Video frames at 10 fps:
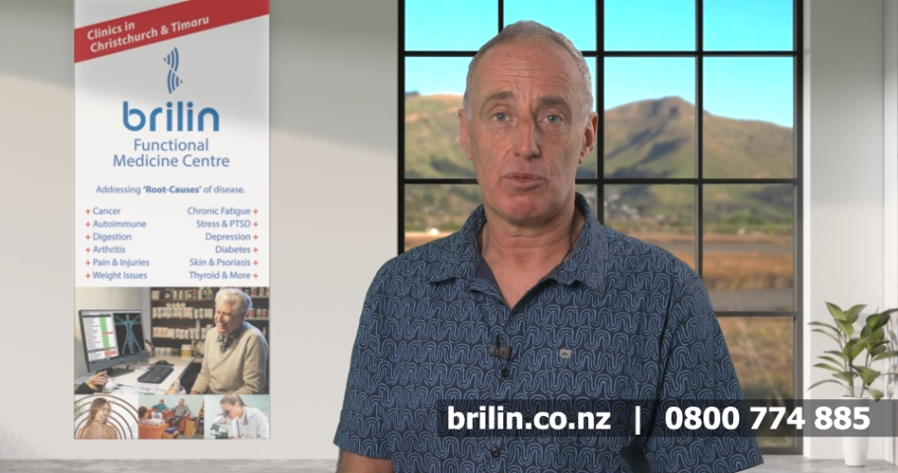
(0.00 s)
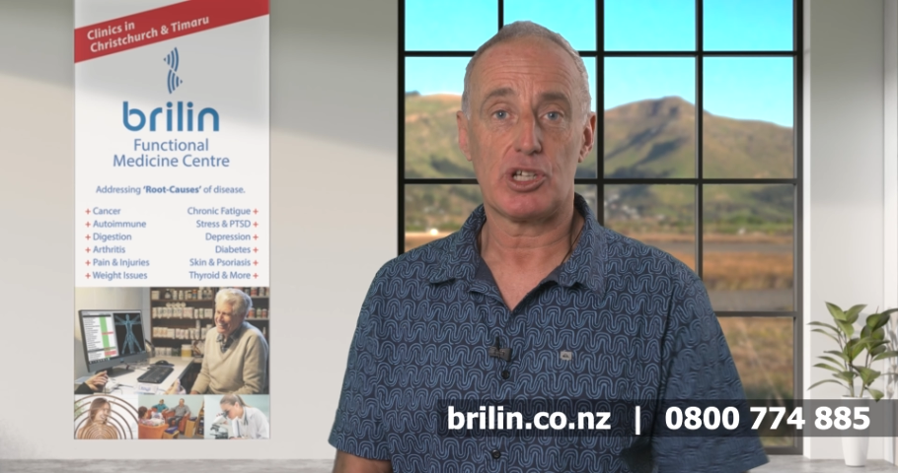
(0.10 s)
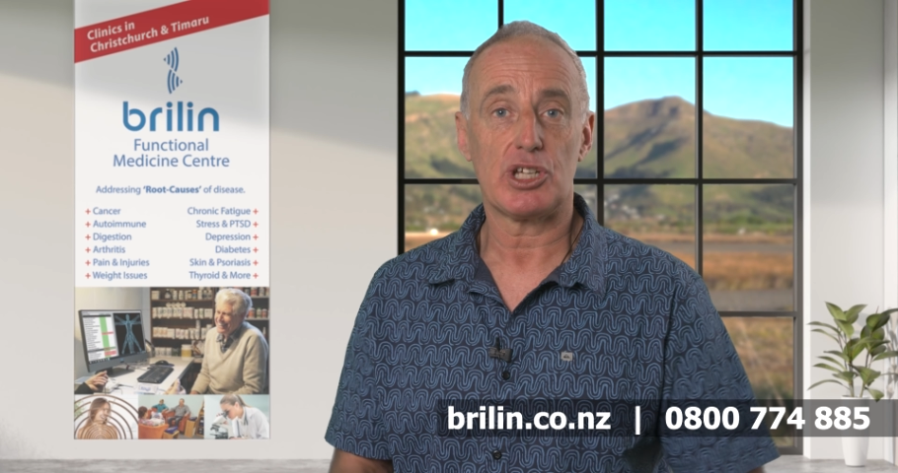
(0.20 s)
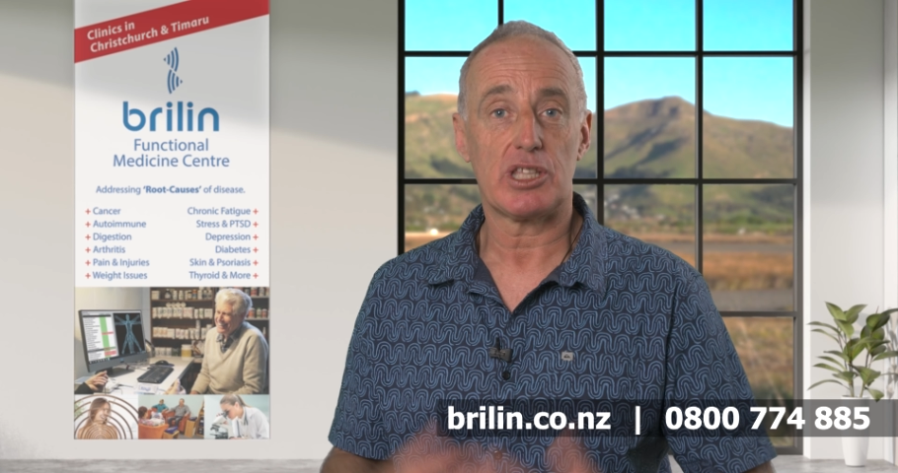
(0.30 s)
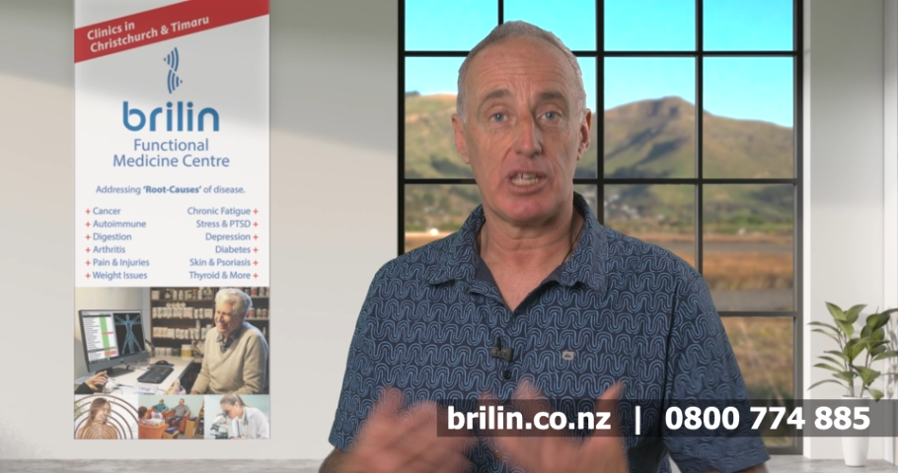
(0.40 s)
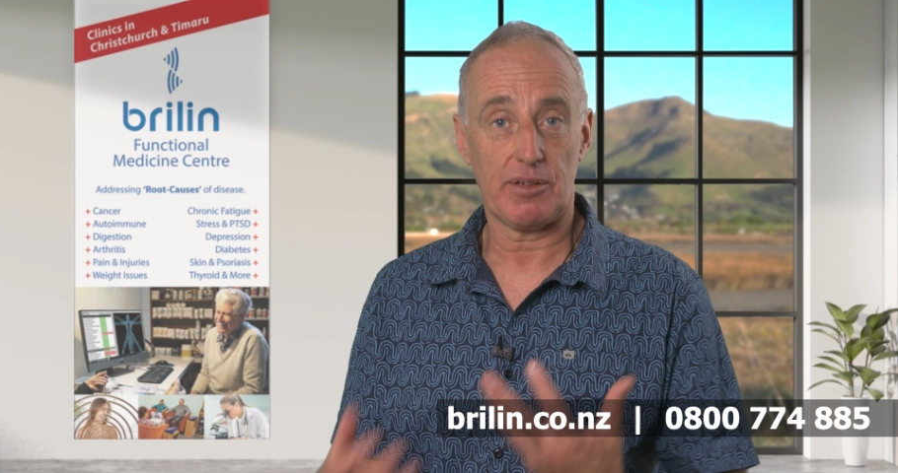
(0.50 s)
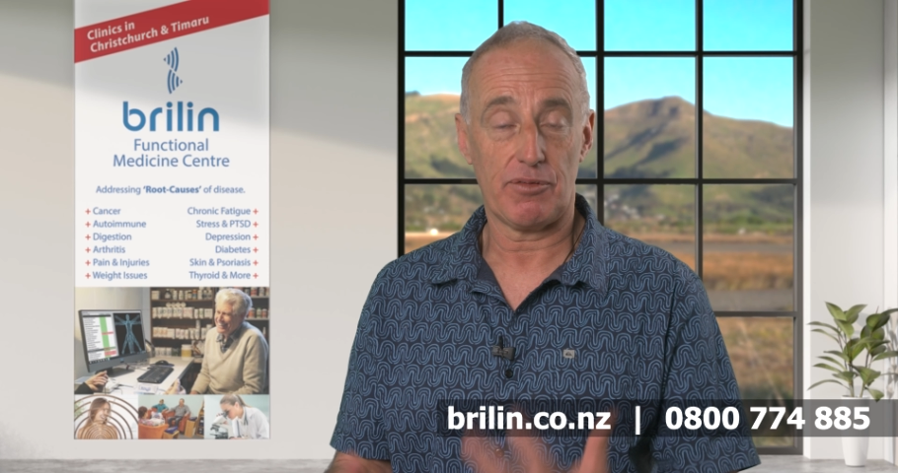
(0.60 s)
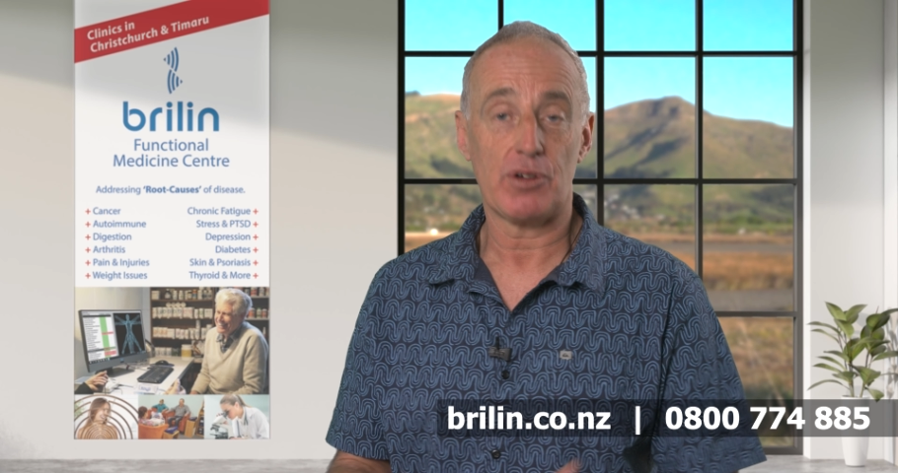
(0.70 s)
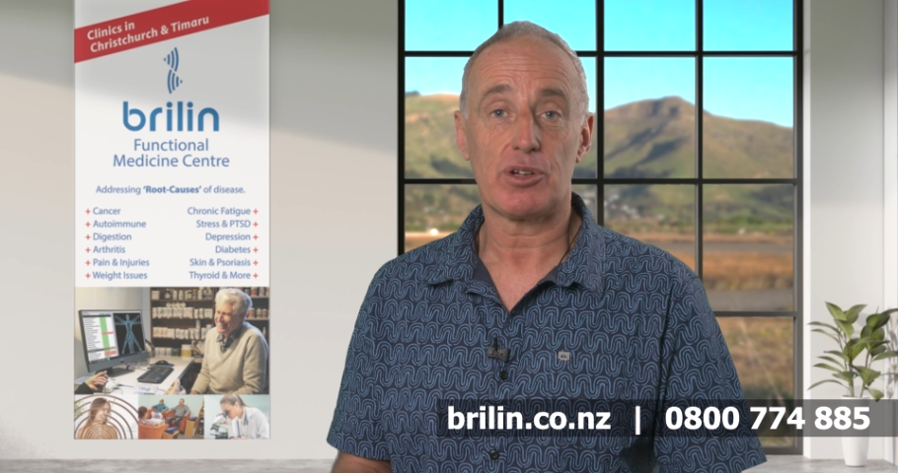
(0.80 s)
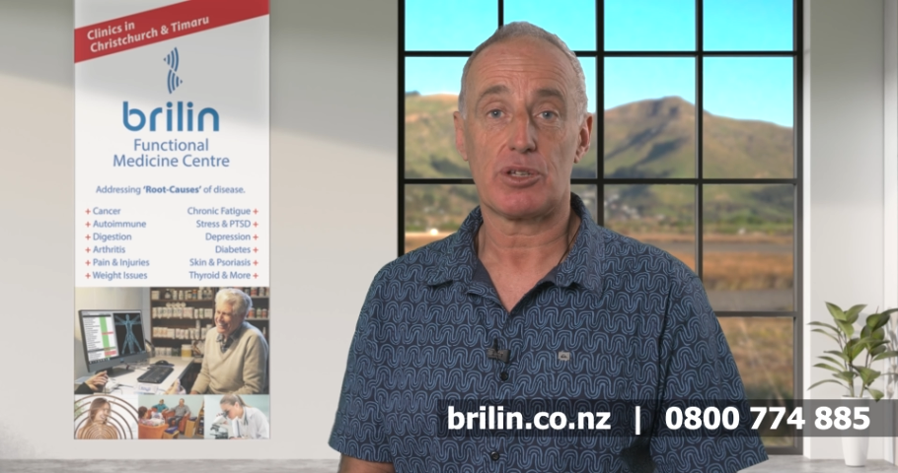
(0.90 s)
which is the
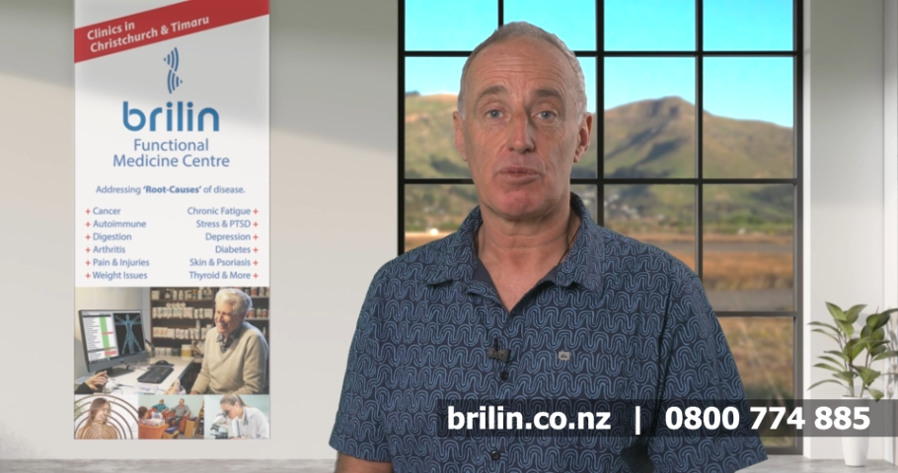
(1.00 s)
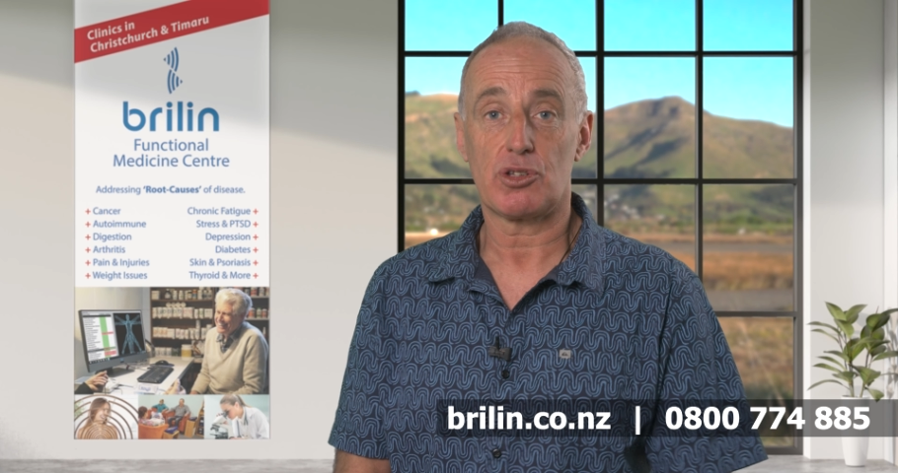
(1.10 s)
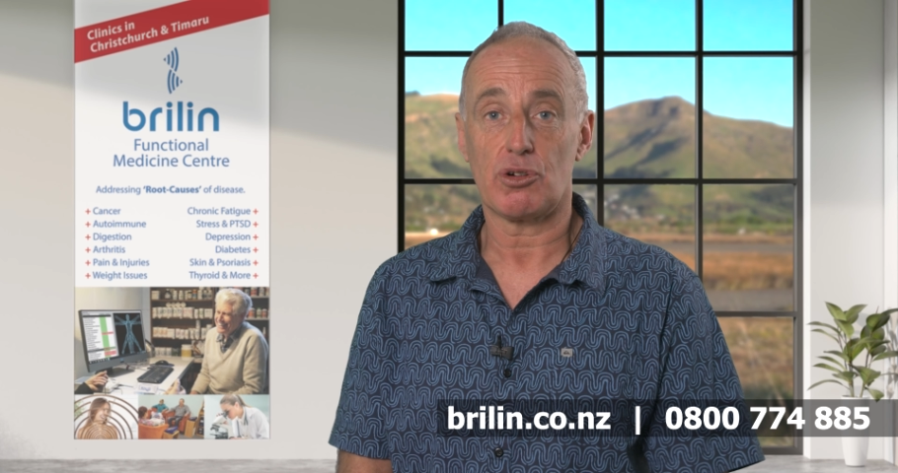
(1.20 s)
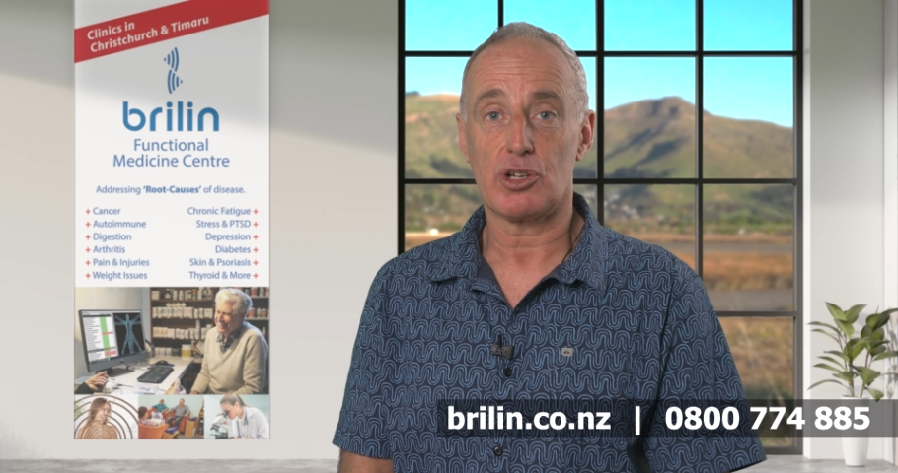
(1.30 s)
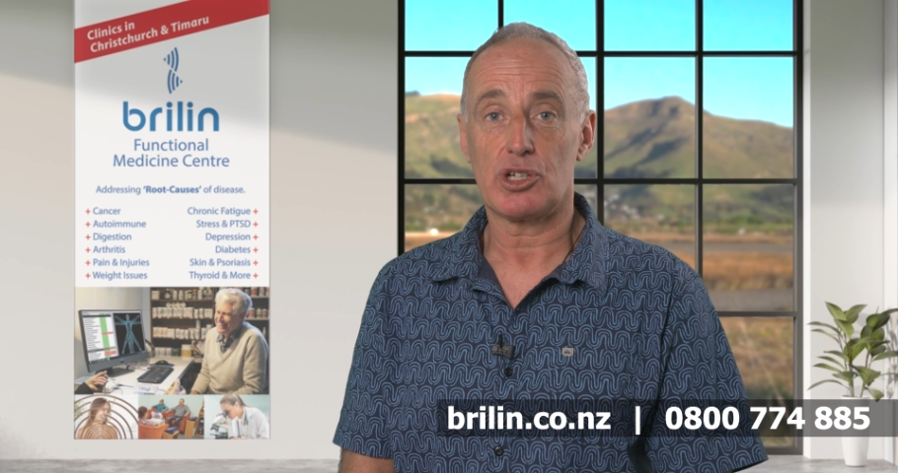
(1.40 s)
focus with Dr.